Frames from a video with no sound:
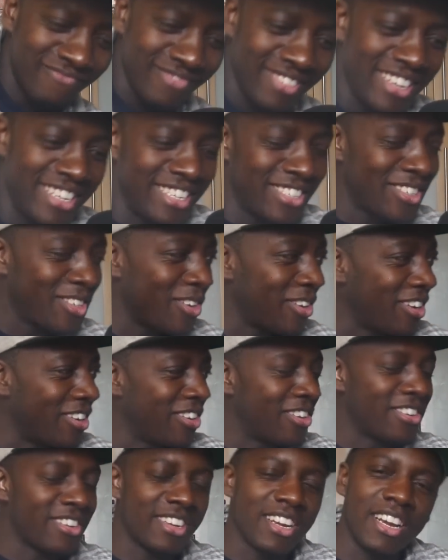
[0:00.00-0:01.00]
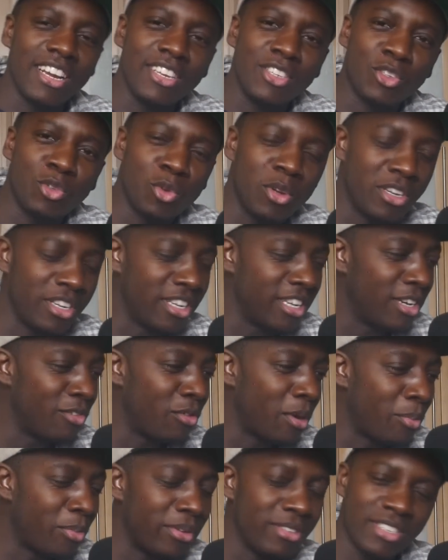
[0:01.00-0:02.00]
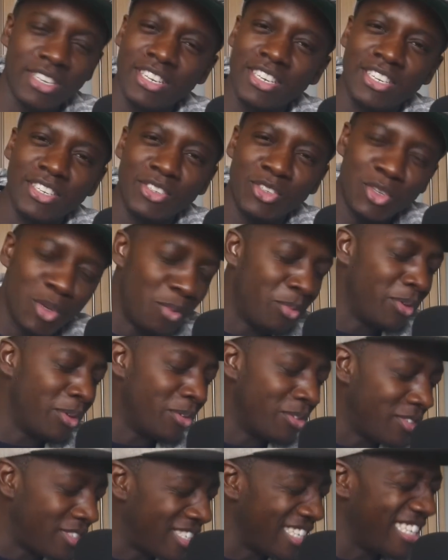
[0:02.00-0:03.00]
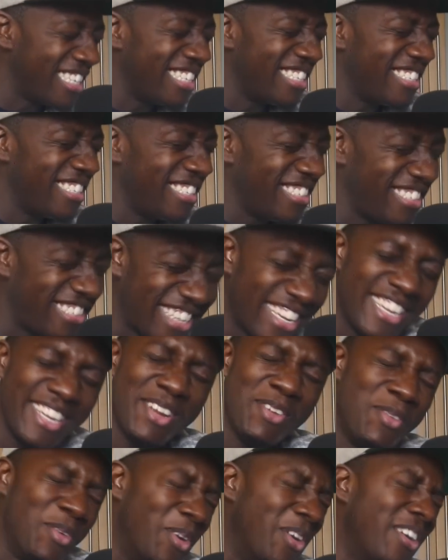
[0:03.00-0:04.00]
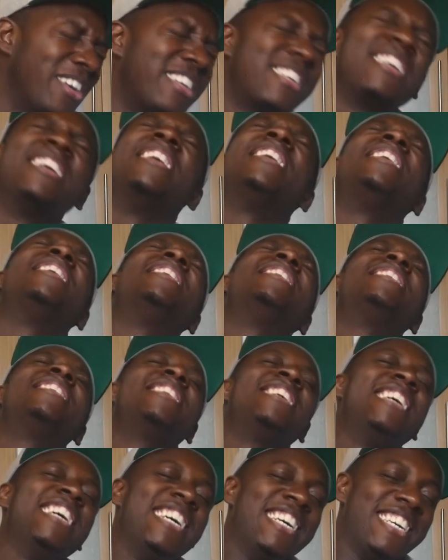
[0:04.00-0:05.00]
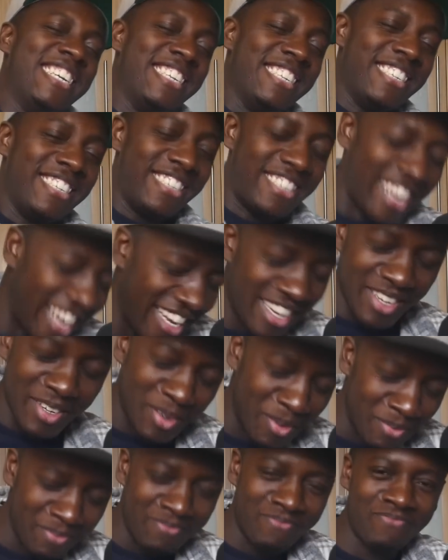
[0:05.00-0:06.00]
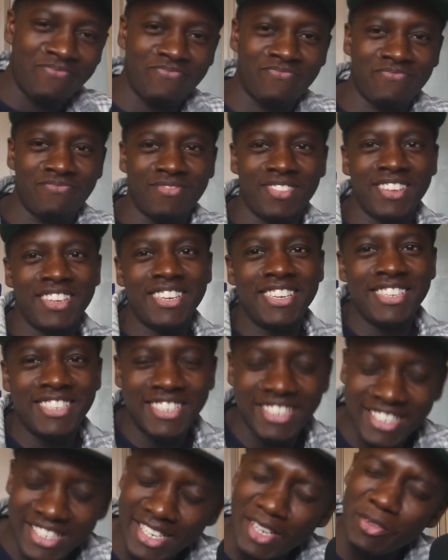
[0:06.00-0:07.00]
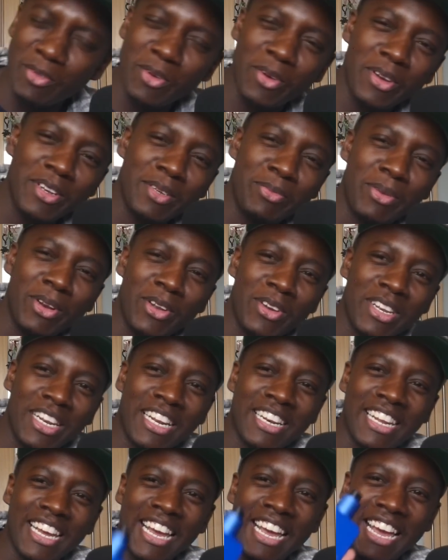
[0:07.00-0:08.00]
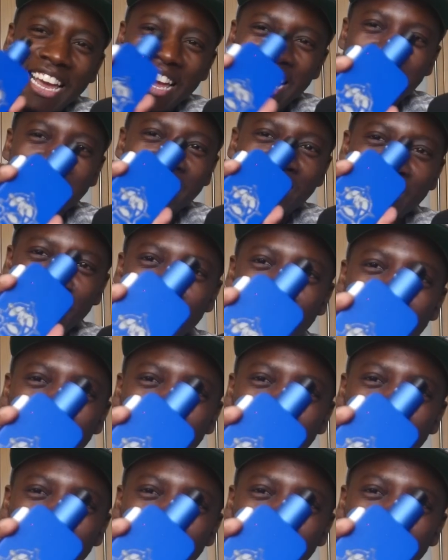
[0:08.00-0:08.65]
what's going on, guys? Doing here representing WGD. Well, god damn. Today we're going to be looking at the HEX.